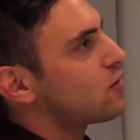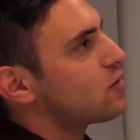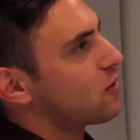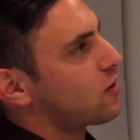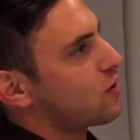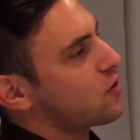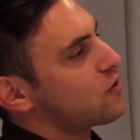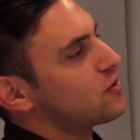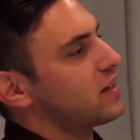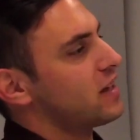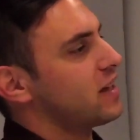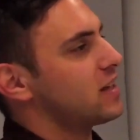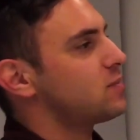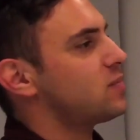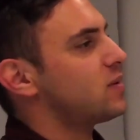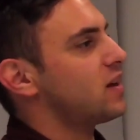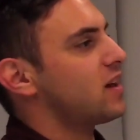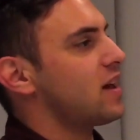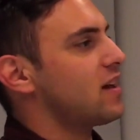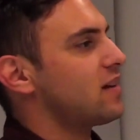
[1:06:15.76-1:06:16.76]
don't know what currently is,
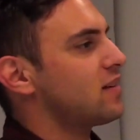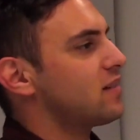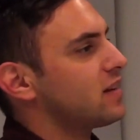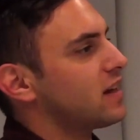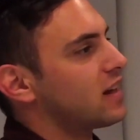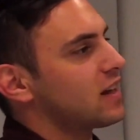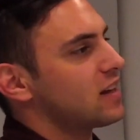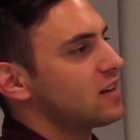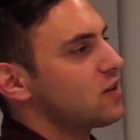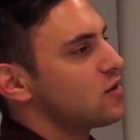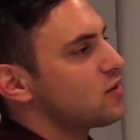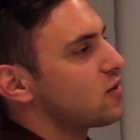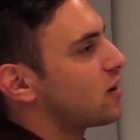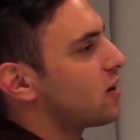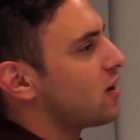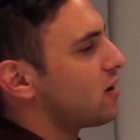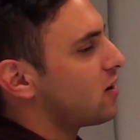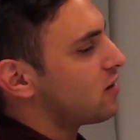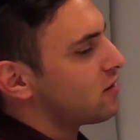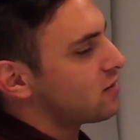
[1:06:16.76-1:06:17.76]
but like a year
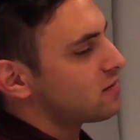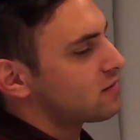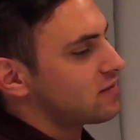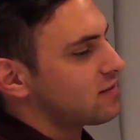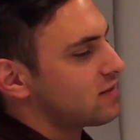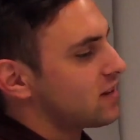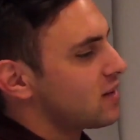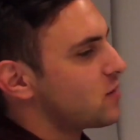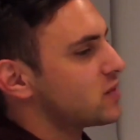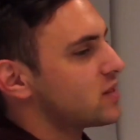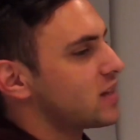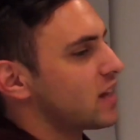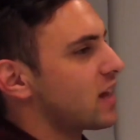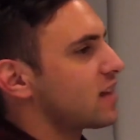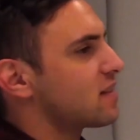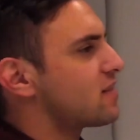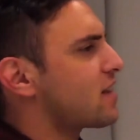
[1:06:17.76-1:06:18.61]
ago, it was like